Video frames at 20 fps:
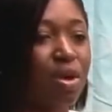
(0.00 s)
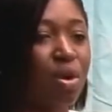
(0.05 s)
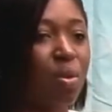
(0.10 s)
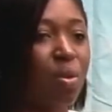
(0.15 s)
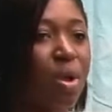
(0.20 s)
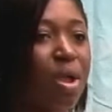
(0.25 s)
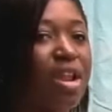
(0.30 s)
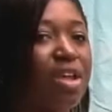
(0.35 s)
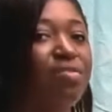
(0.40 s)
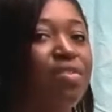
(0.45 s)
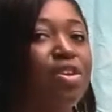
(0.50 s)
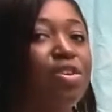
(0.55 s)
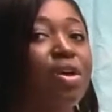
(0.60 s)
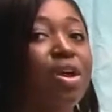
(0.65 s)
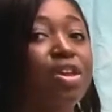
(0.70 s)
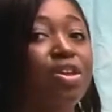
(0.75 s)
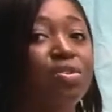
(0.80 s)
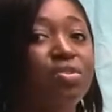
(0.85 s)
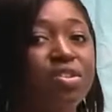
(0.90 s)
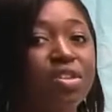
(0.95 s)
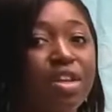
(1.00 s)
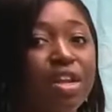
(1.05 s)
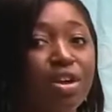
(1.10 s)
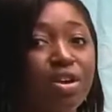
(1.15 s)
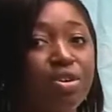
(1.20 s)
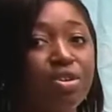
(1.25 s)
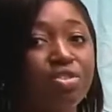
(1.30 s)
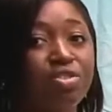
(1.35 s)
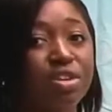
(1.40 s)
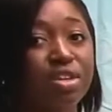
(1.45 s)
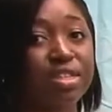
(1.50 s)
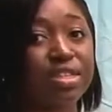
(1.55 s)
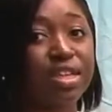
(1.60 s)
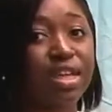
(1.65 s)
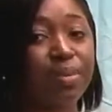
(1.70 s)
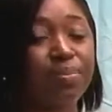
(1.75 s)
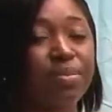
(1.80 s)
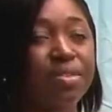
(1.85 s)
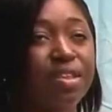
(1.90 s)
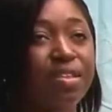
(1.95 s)
whenever you are using
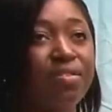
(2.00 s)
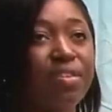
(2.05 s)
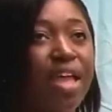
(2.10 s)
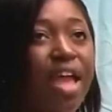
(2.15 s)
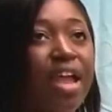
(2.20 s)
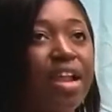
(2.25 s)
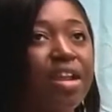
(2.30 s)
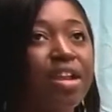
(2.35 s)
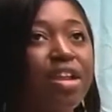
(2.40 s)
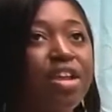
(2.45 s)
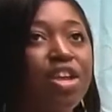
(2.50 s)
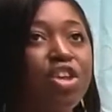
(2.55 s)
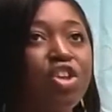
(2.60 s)
contraceptives and